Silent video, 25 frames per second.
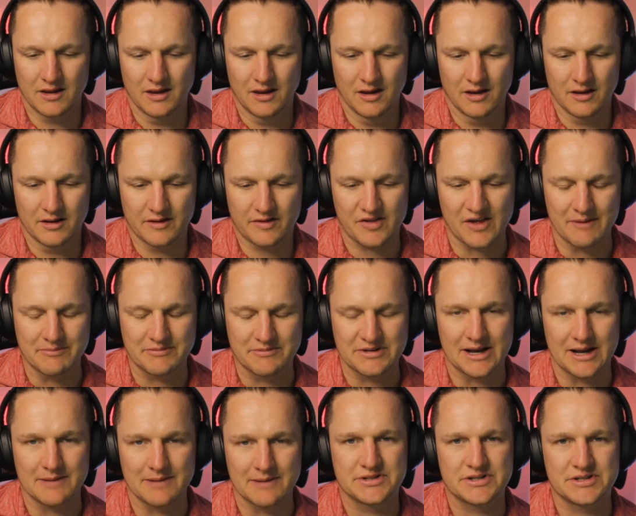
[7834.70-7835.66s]

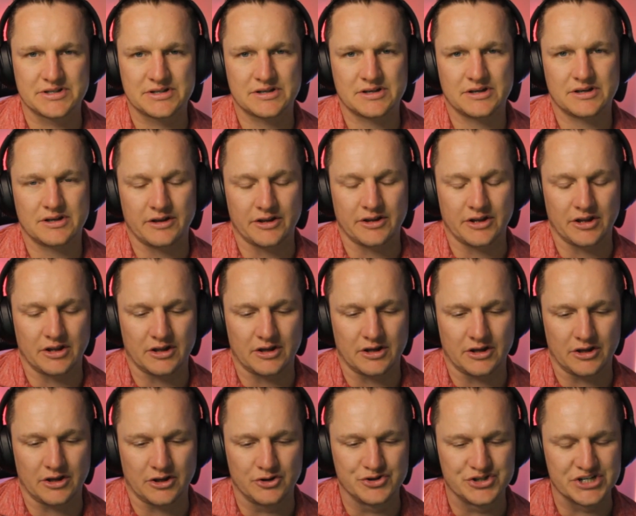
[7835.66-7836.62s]
sometimes
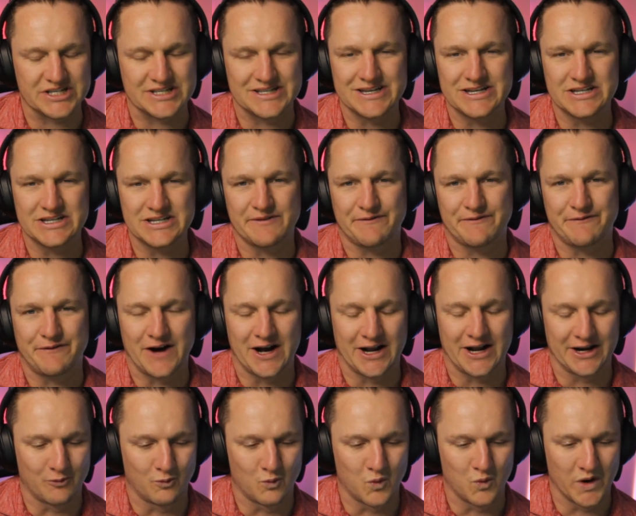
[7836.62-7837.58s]
you just need to find
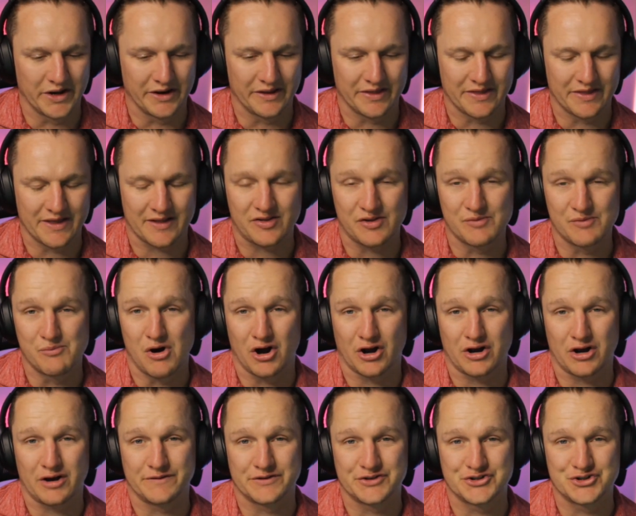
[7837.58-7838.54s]
a win, and that's a
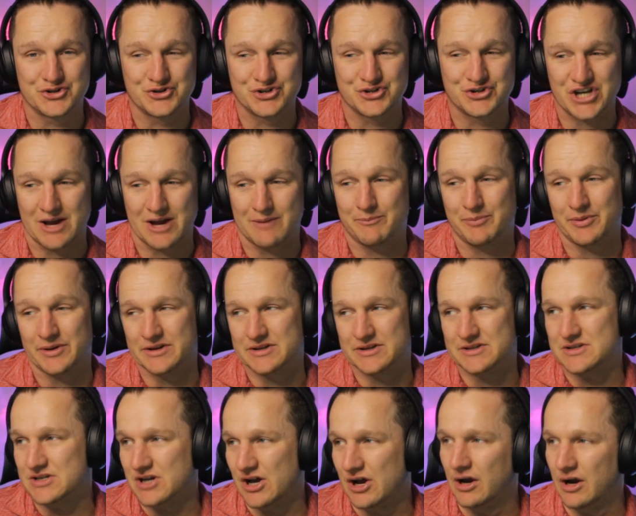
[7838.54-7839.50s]
mark of a true champion.
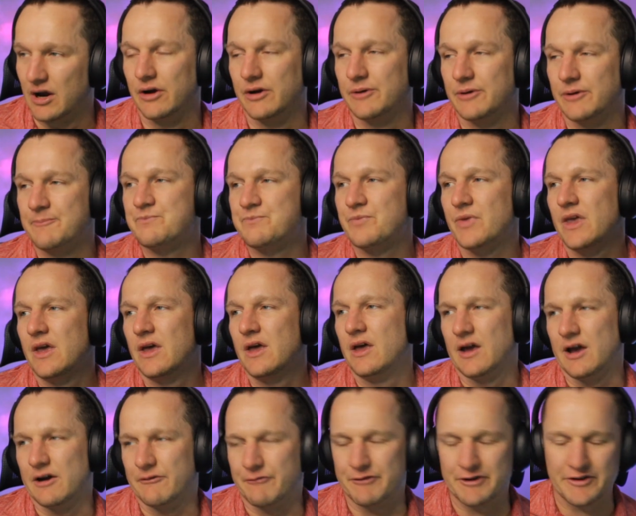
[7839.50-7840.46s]
So
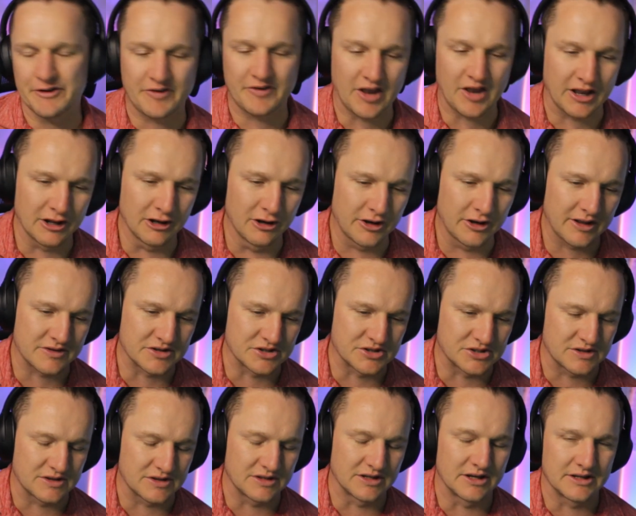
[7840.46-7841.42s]
if we take a look at
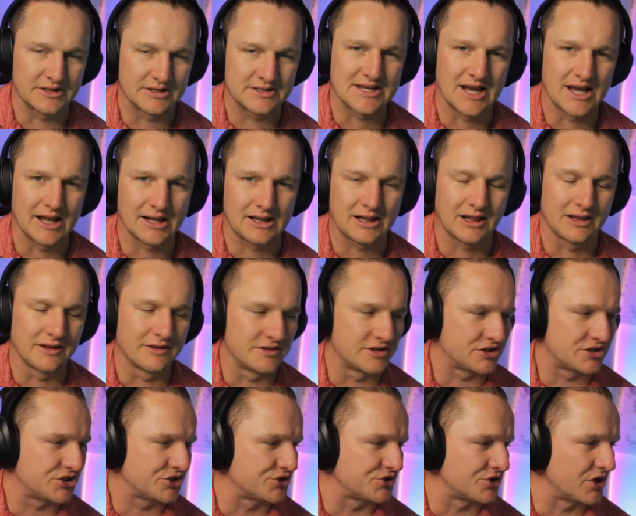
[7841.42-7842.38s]
the title of the
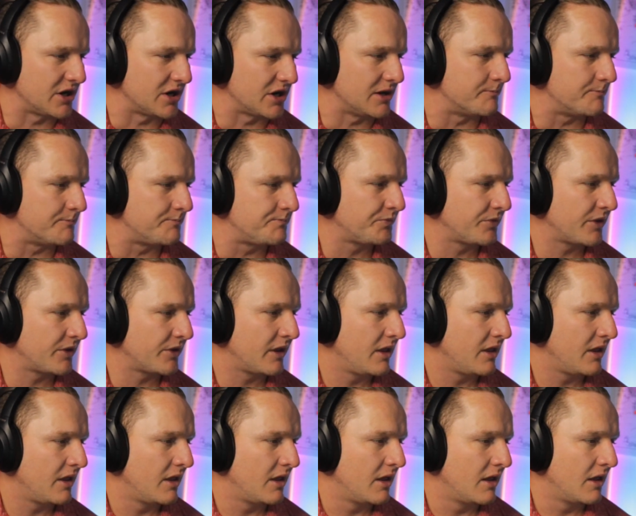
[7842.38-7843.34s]
stream,
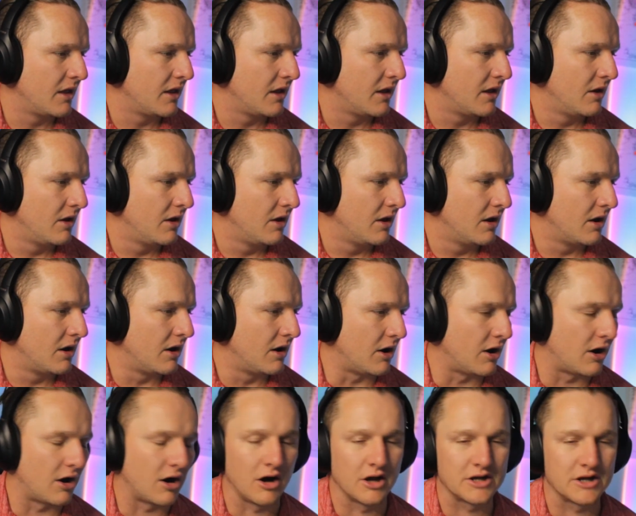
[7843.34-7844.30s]

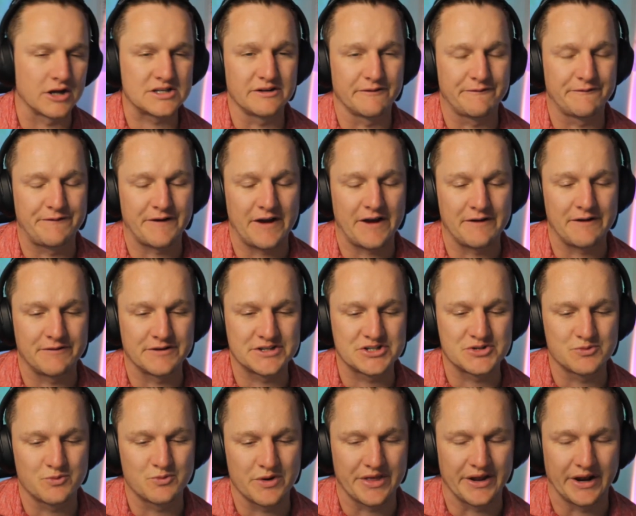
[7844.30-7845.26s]
are Arsenal favourites to
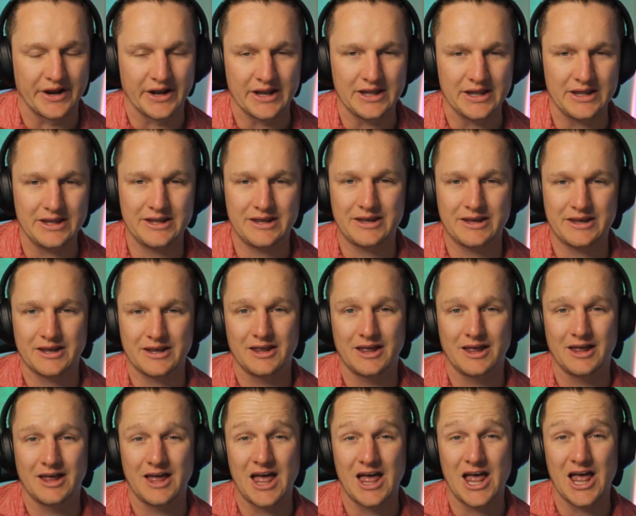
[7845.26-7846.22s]
win the league?
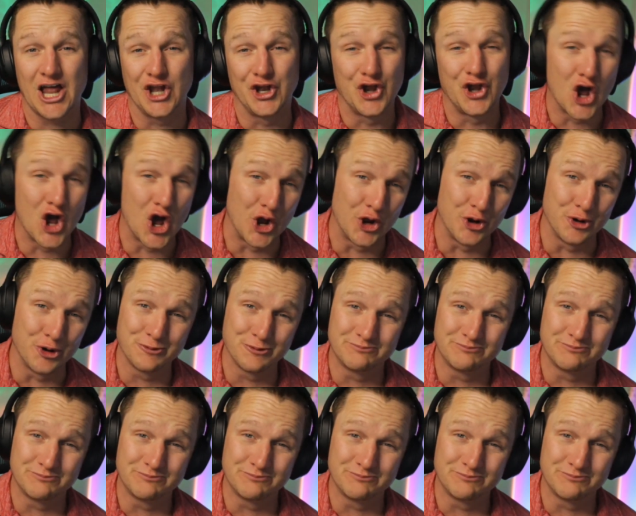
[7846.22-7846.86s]
No.